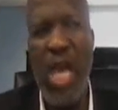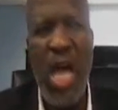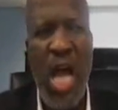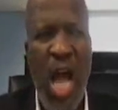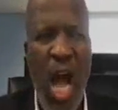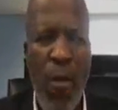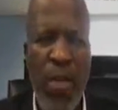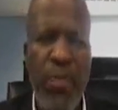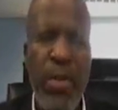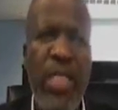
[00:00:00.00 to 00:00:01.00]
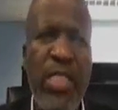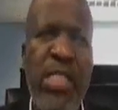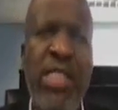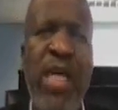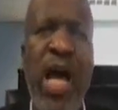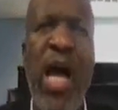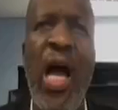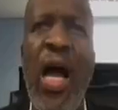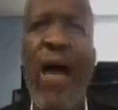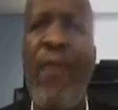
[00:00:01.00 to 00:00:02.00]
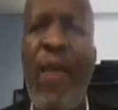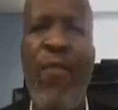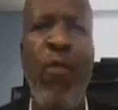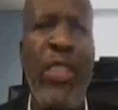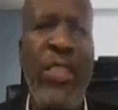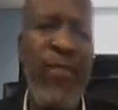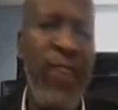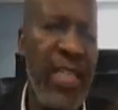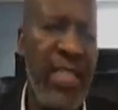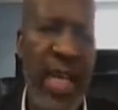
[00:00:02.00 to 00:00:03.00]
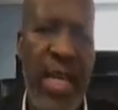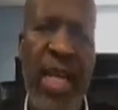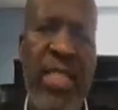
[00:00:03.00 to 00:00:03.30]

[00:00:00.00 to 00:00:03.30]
Our municipalities have got different standards